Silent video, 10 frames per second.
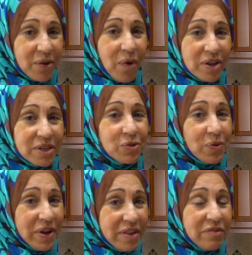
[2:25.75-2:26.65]
I wash it
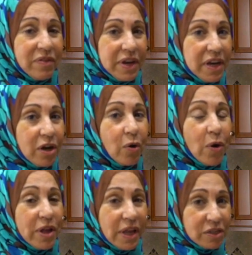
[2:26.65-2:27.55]
with vinegar,
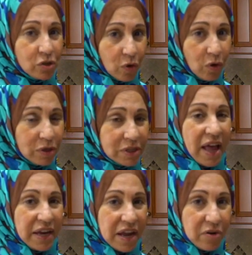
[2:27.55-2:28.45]
oil, and salt,
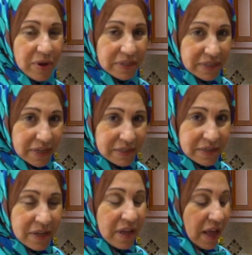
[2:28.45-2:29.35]
and I rinse it,
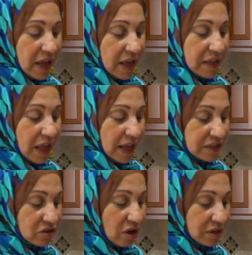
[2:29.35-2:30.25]
and I
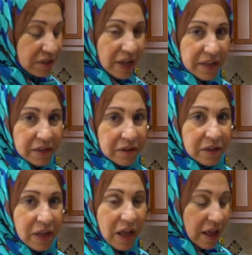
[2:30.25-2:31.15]
start cutting
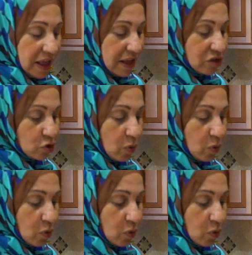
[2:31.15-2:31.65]
each